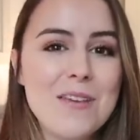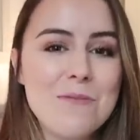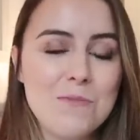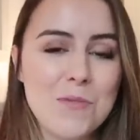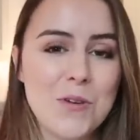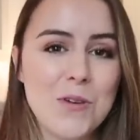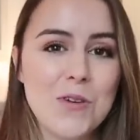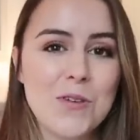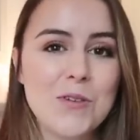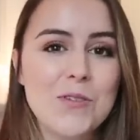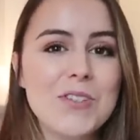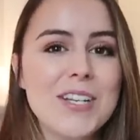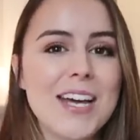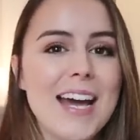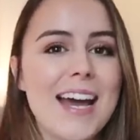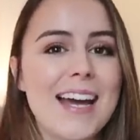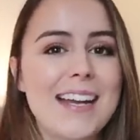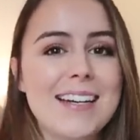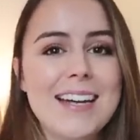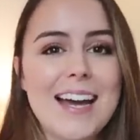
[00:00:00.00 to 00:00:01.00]
moved
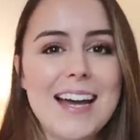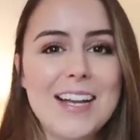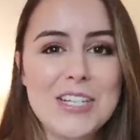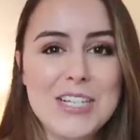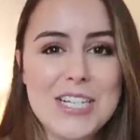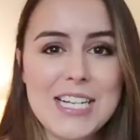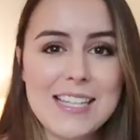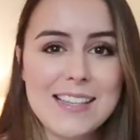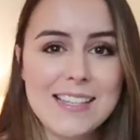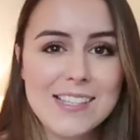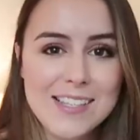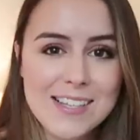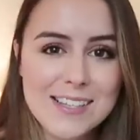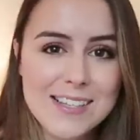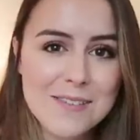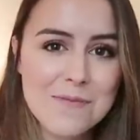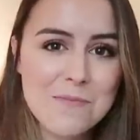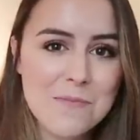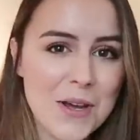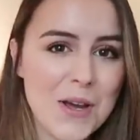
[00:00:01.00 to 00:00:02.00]
and actually this
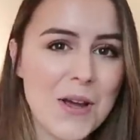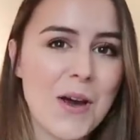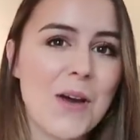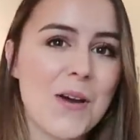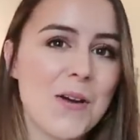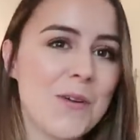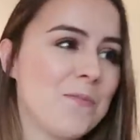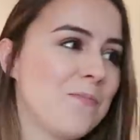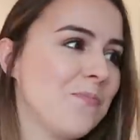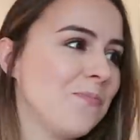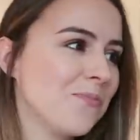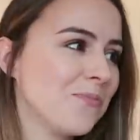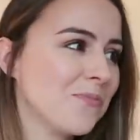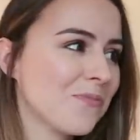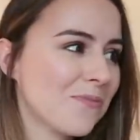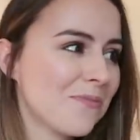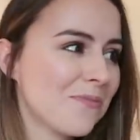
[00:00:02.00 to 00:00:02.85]
isn't my home.